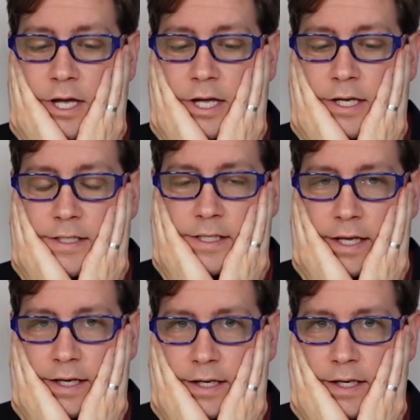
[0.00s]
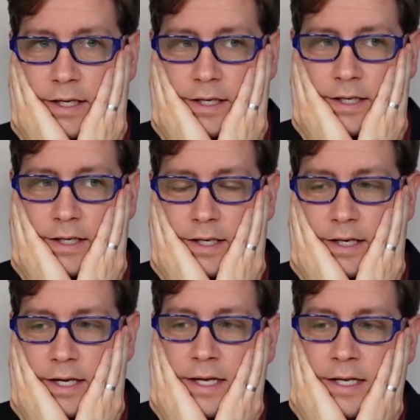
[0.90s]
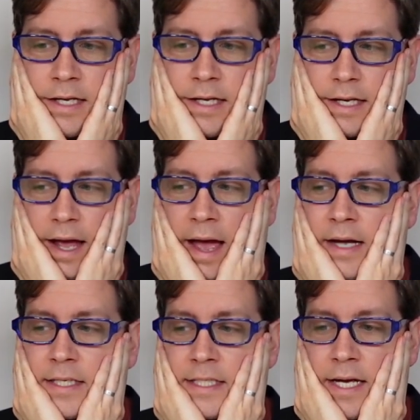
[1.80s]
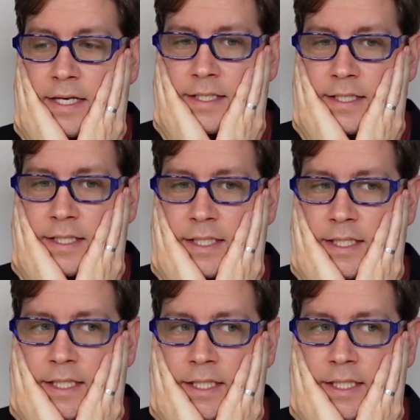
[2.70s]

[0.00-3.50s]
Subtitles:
is like get access